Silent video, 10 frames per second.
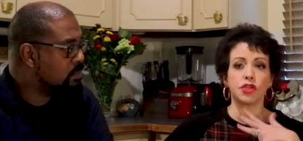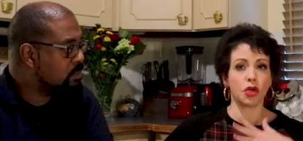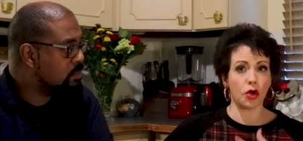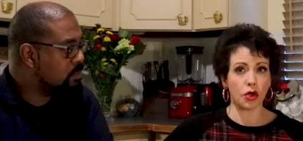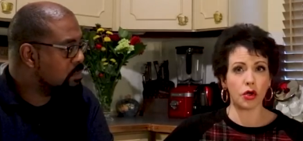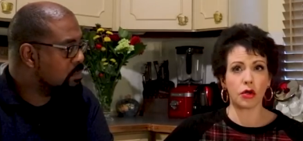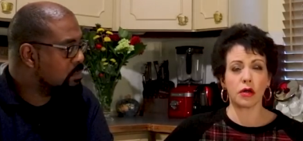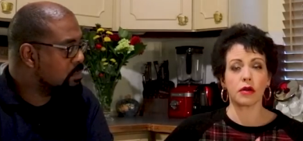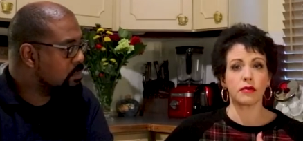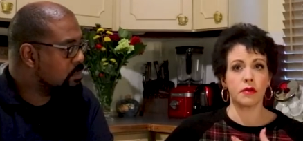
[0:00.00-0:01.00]
Speaker 1: the
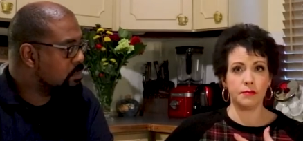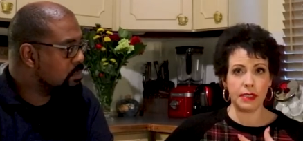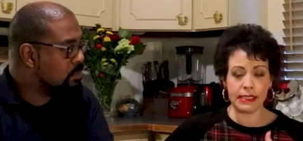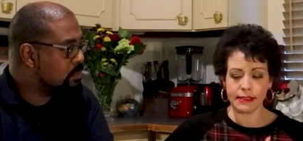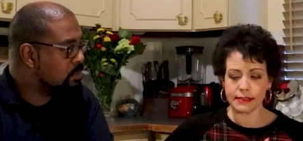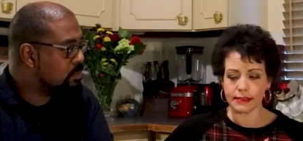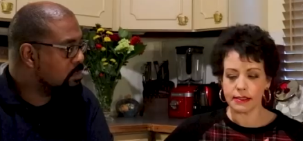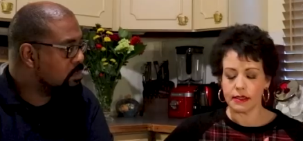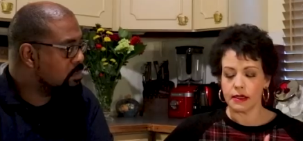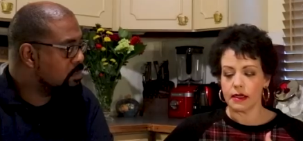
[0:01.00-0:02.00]
darker the meat,
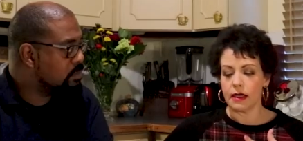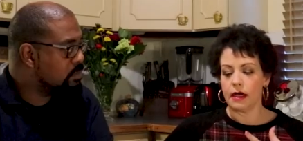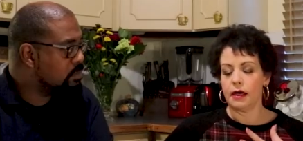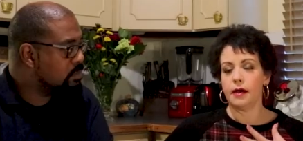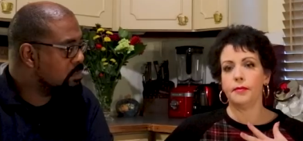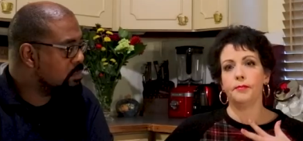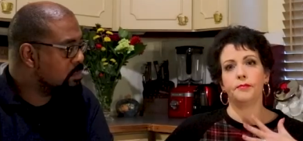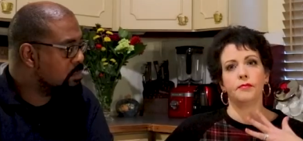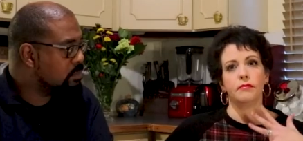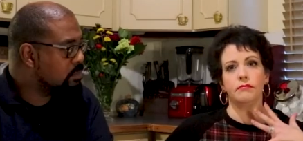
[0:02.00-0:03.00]

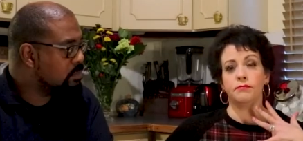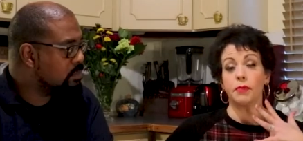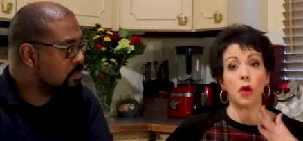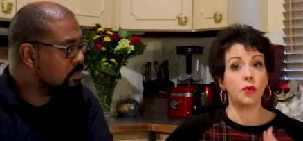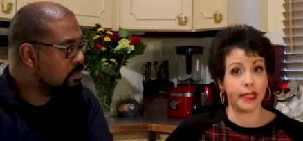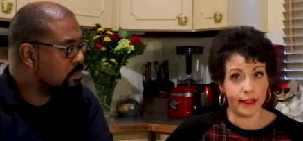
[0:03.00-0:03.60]
um, bone